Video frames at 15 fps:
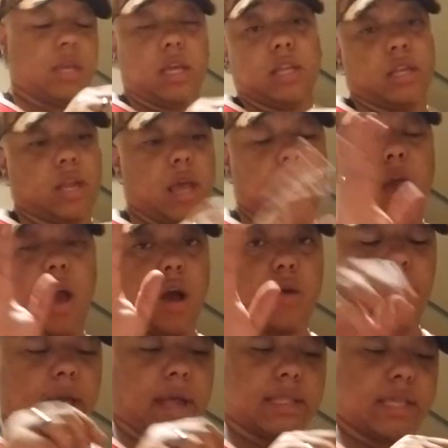and I
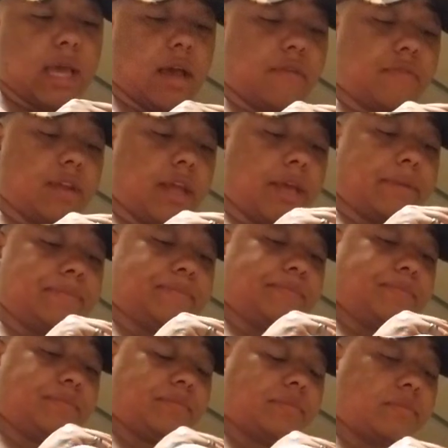don't got time for that.
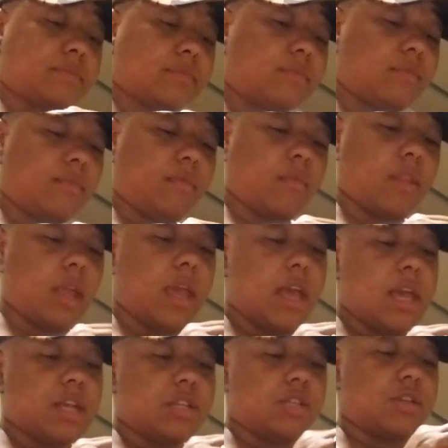
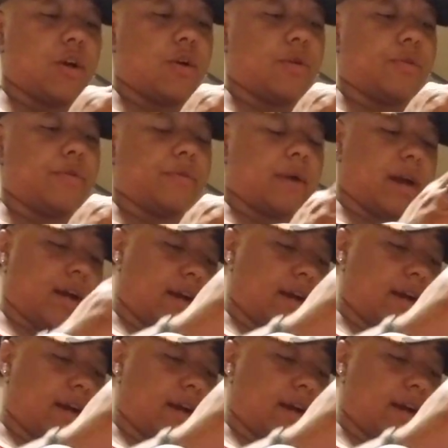So